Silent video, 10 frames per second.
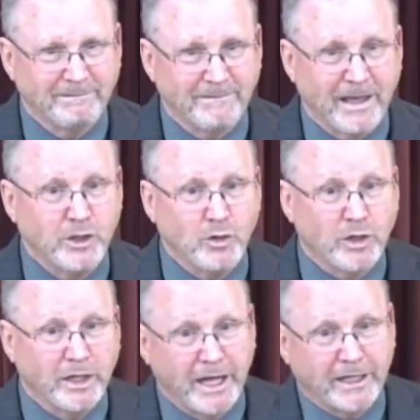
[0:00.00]
And you
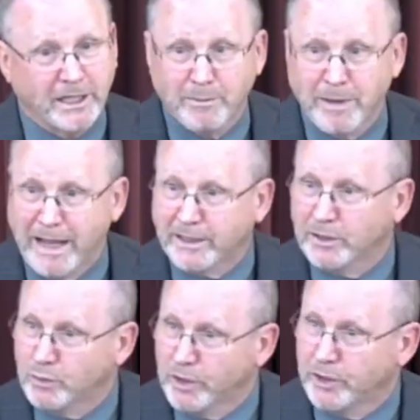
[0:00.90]
connect it back to the
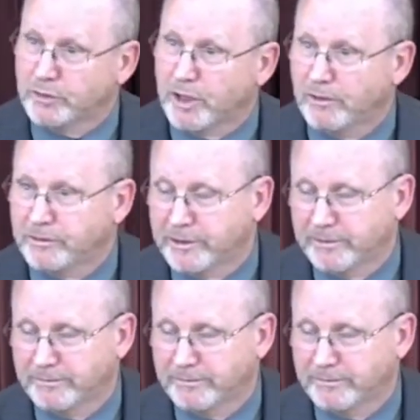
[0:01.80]
one who taught you.